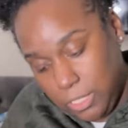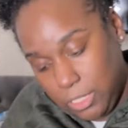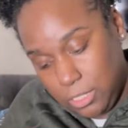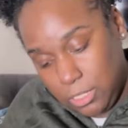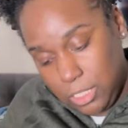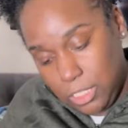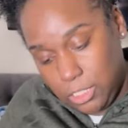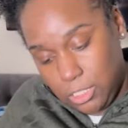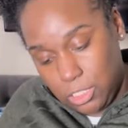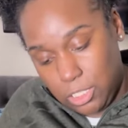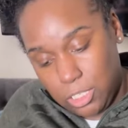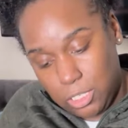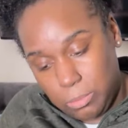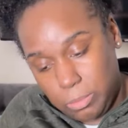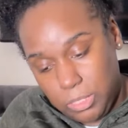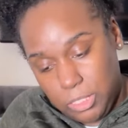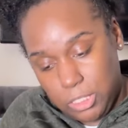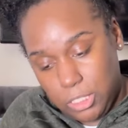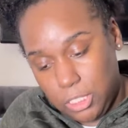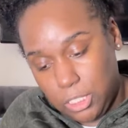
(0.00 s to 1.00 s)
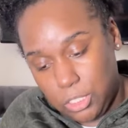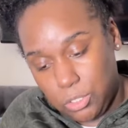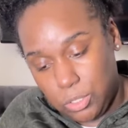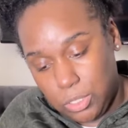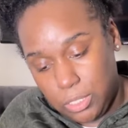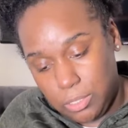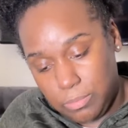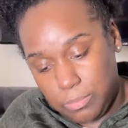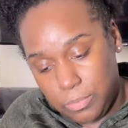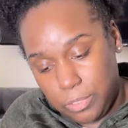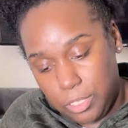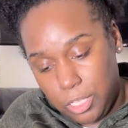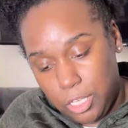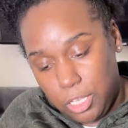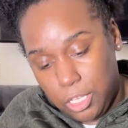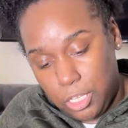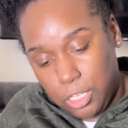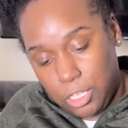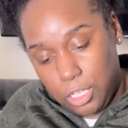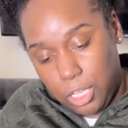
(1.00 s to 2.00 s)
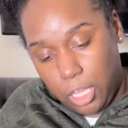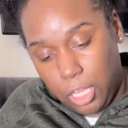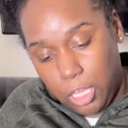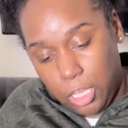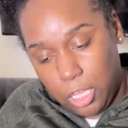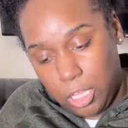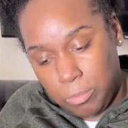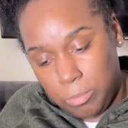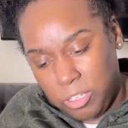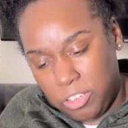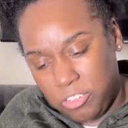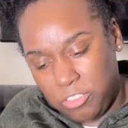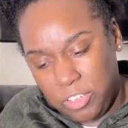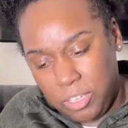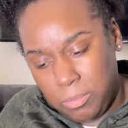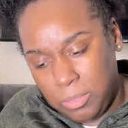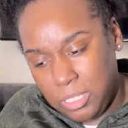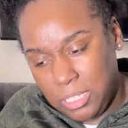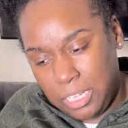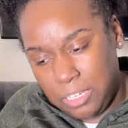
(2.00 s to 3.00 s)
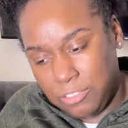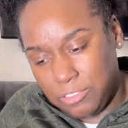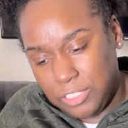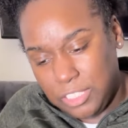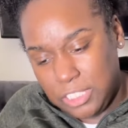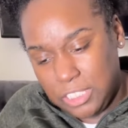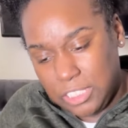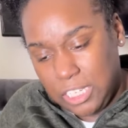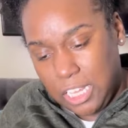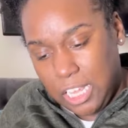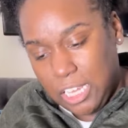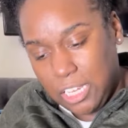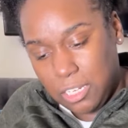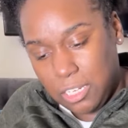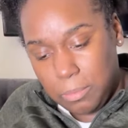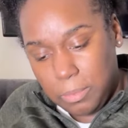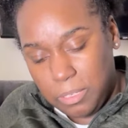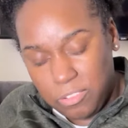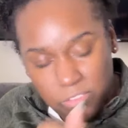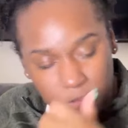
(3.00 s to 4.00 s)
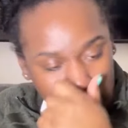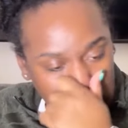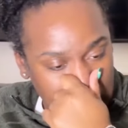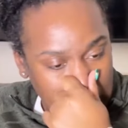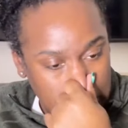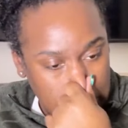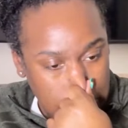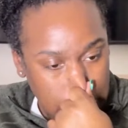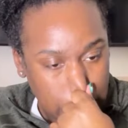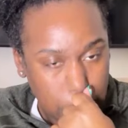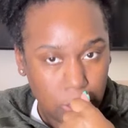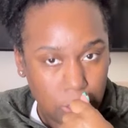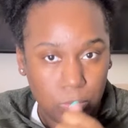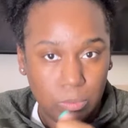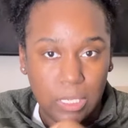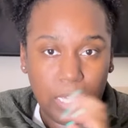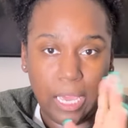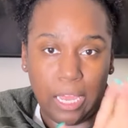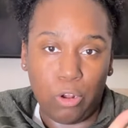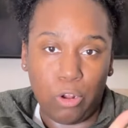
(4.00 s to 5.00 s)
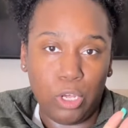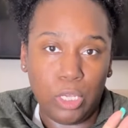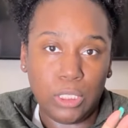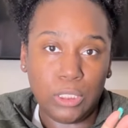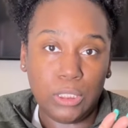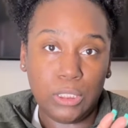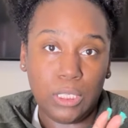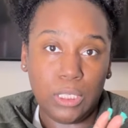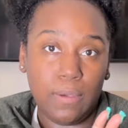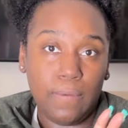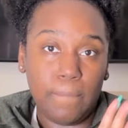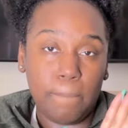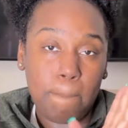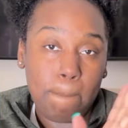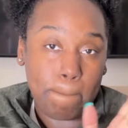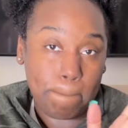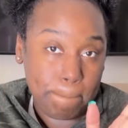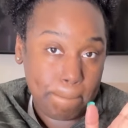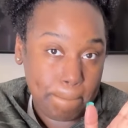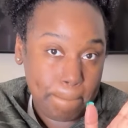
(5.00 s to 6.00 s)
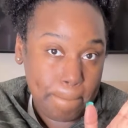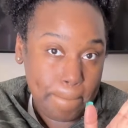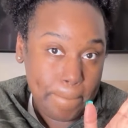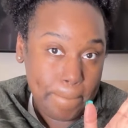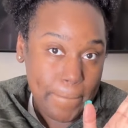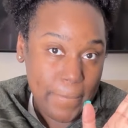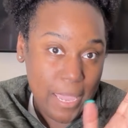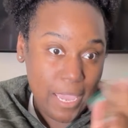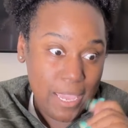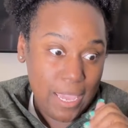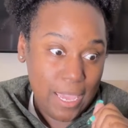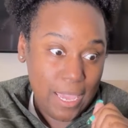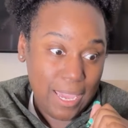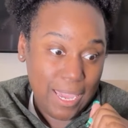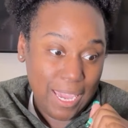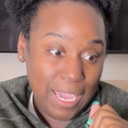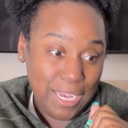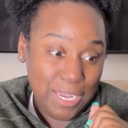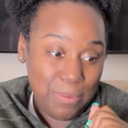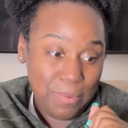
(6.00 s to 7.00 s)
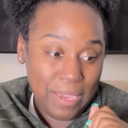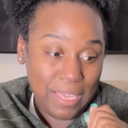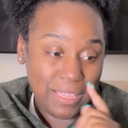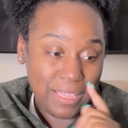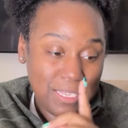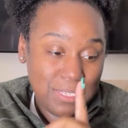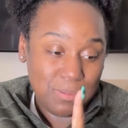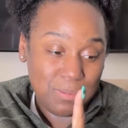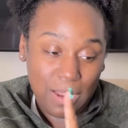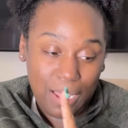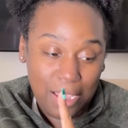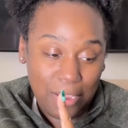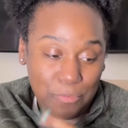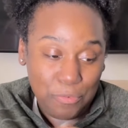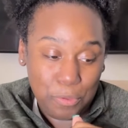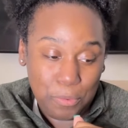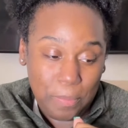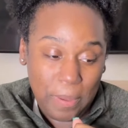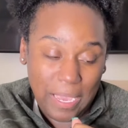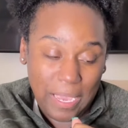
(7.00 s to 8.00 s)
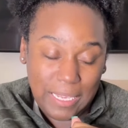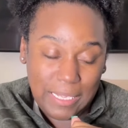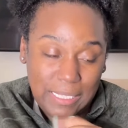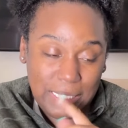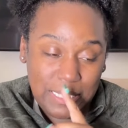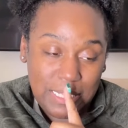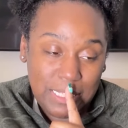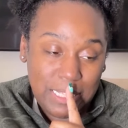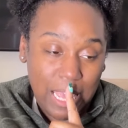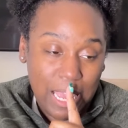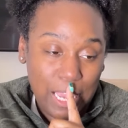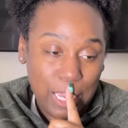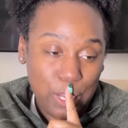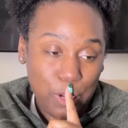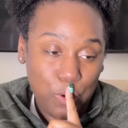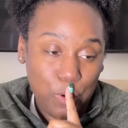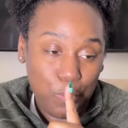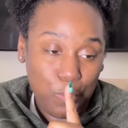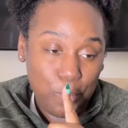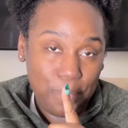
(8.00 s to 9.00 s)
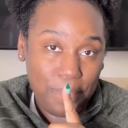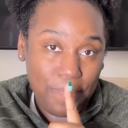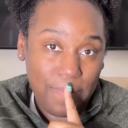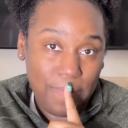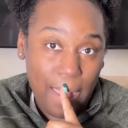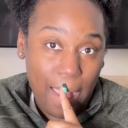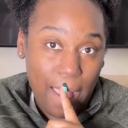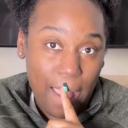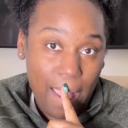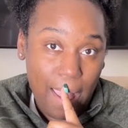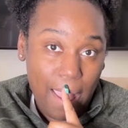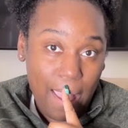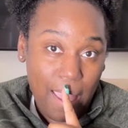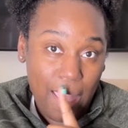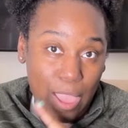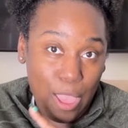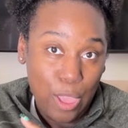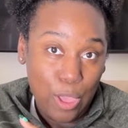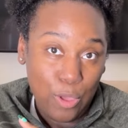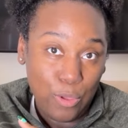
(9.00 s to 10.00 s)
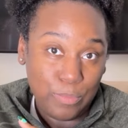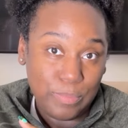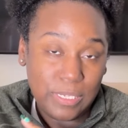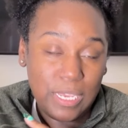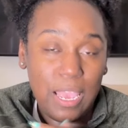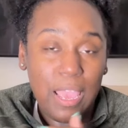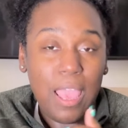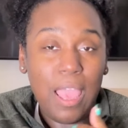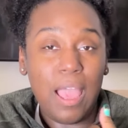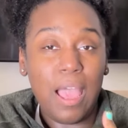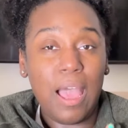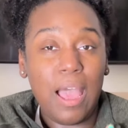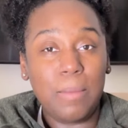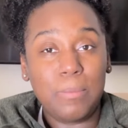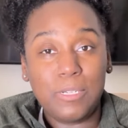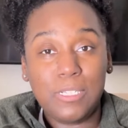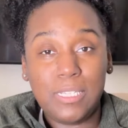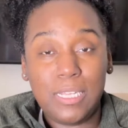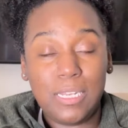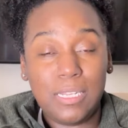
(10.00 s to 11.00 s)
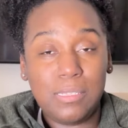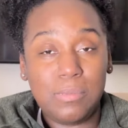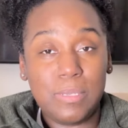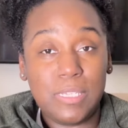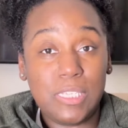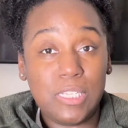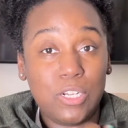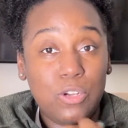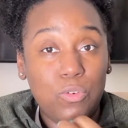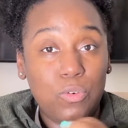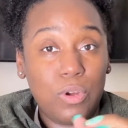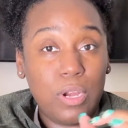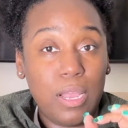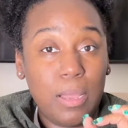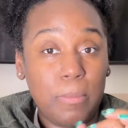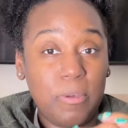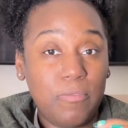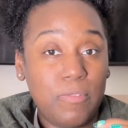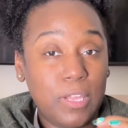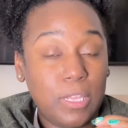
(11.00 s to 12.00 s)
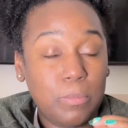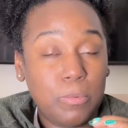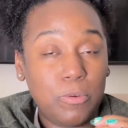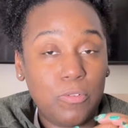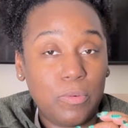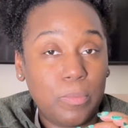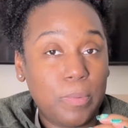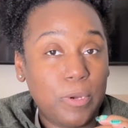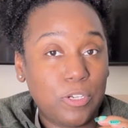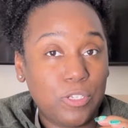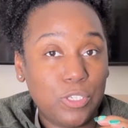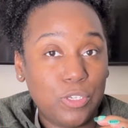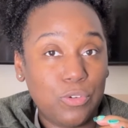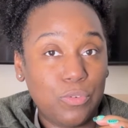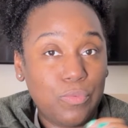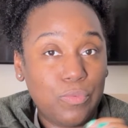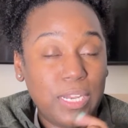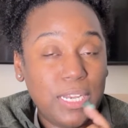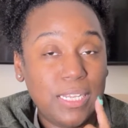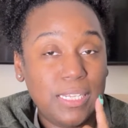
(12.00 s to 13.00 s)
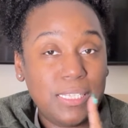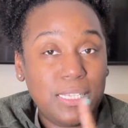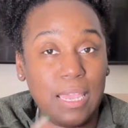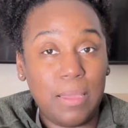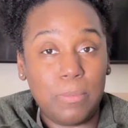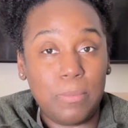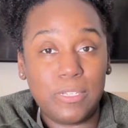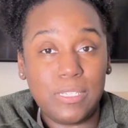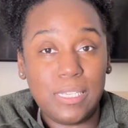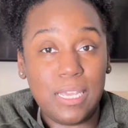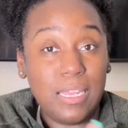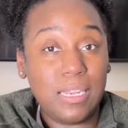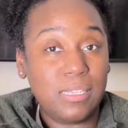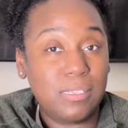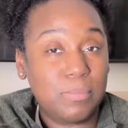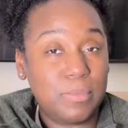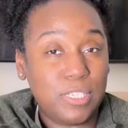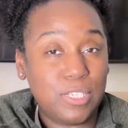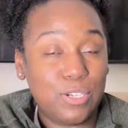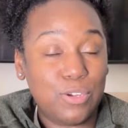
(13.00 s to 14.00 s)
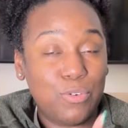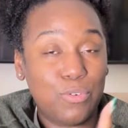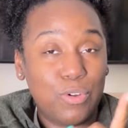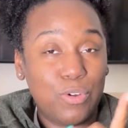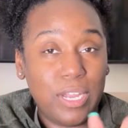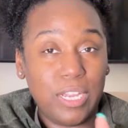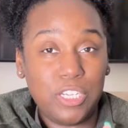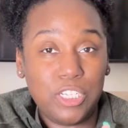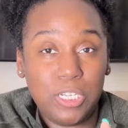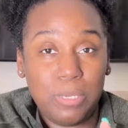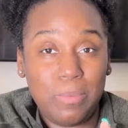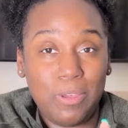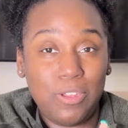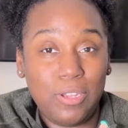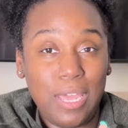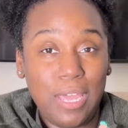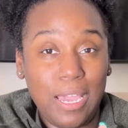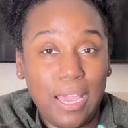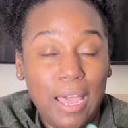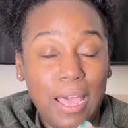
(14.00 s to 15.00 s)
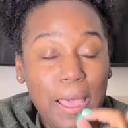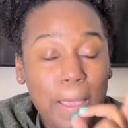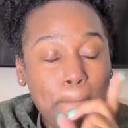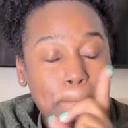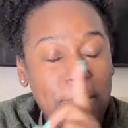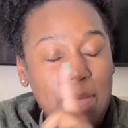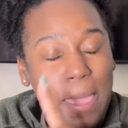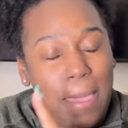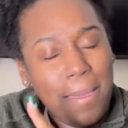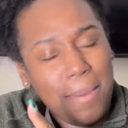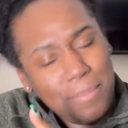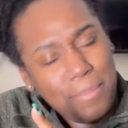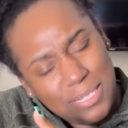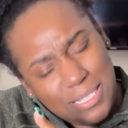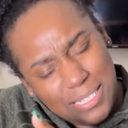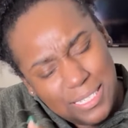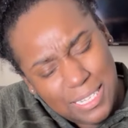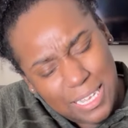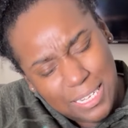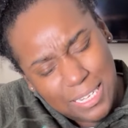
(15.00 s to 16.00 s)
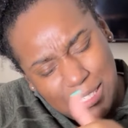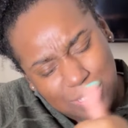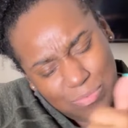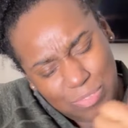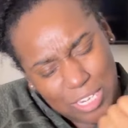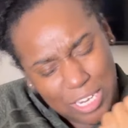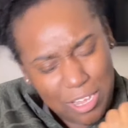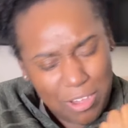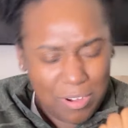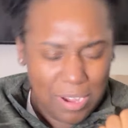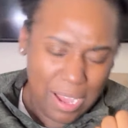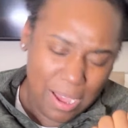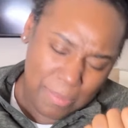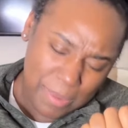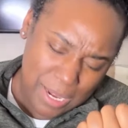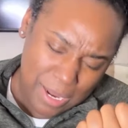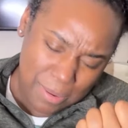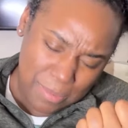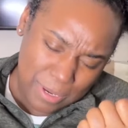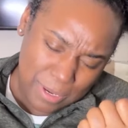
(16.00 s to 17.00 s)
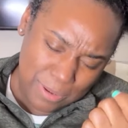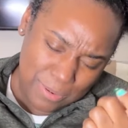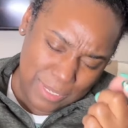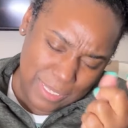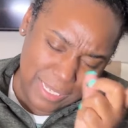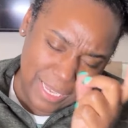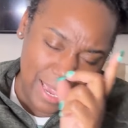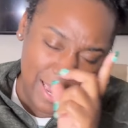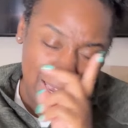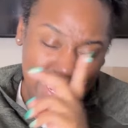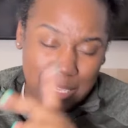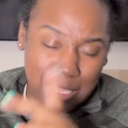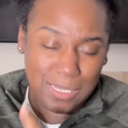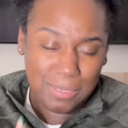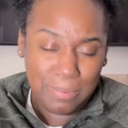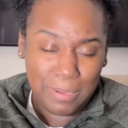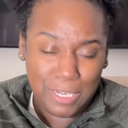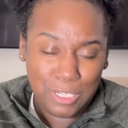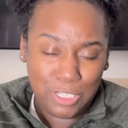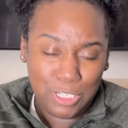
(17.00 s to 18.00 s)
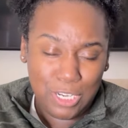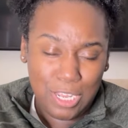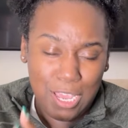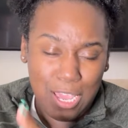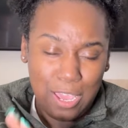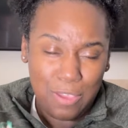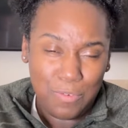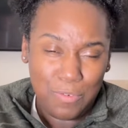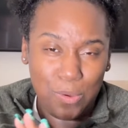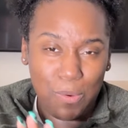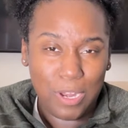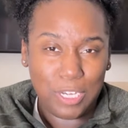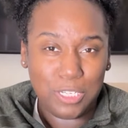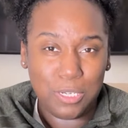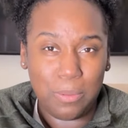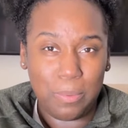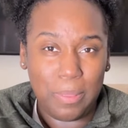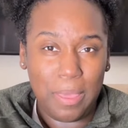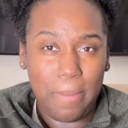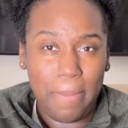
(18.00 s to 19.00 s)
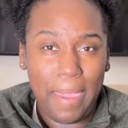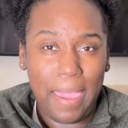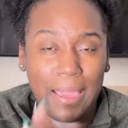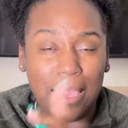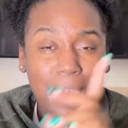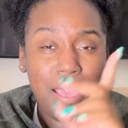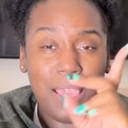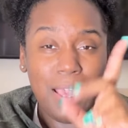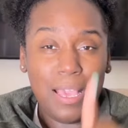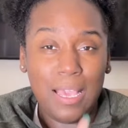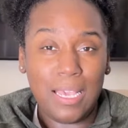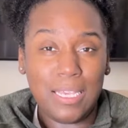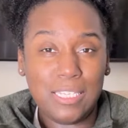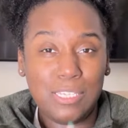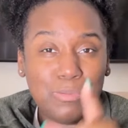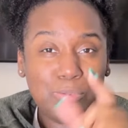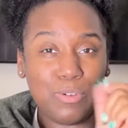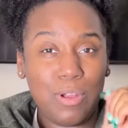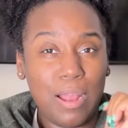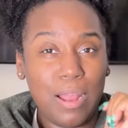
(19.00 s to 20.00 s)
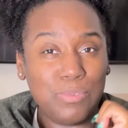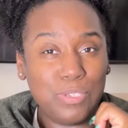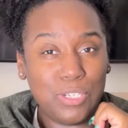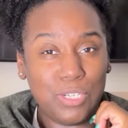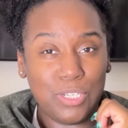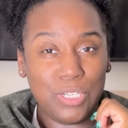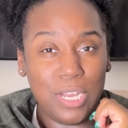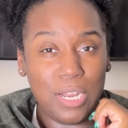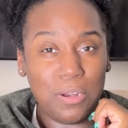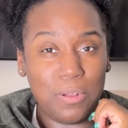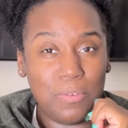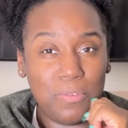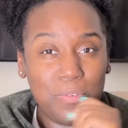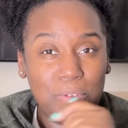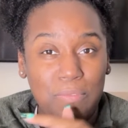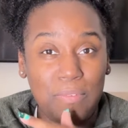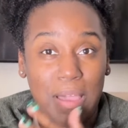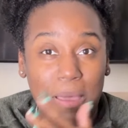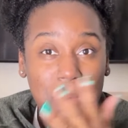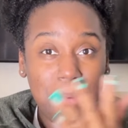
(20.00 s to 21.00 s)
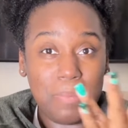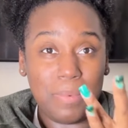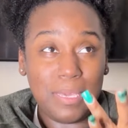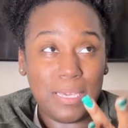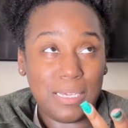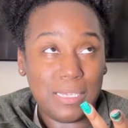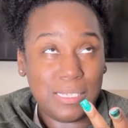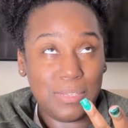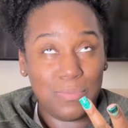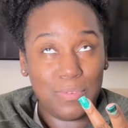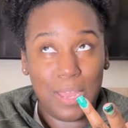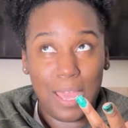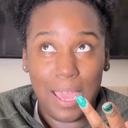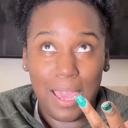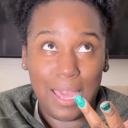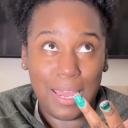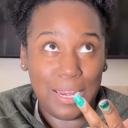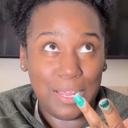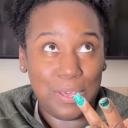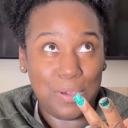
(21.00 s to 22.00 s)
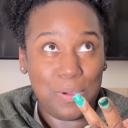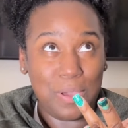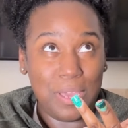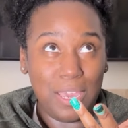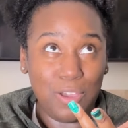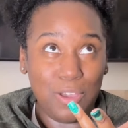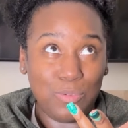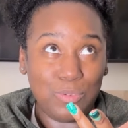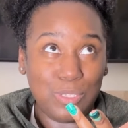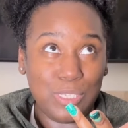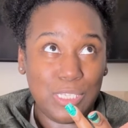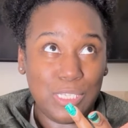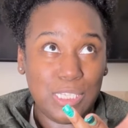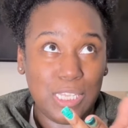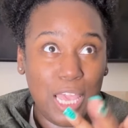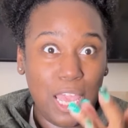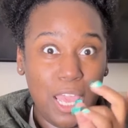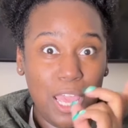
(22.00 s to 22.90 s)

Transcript: week things are going to be secure. Your family life is not going to be phased this week at all. So anyway, that's what I have for you, Pisces. I hope that helped. I'm Mercedes Mystic Aura. I'm available for personal readings at mercedesmysticaura@gmail.com. Please like this video, comment down below and say hey, especially if you're watching the playback, and subscribe to the channel if we vibing, because if not, how the hell else